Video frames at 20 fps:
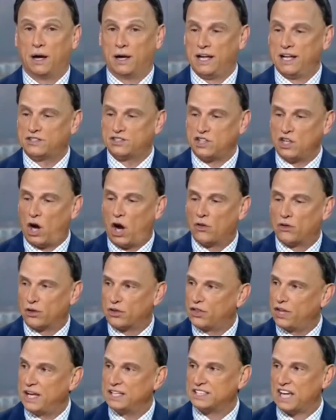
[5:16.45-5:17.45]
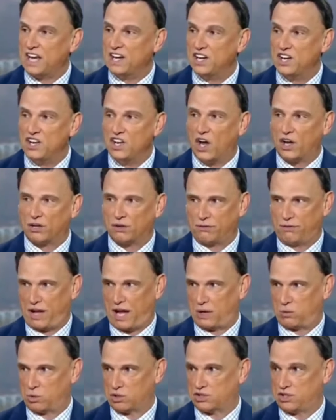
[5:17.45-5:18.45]
It's the other things, and none of
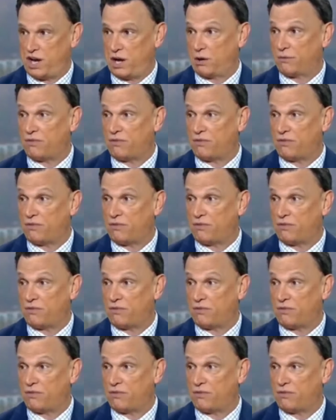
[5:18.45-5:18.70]
that was there.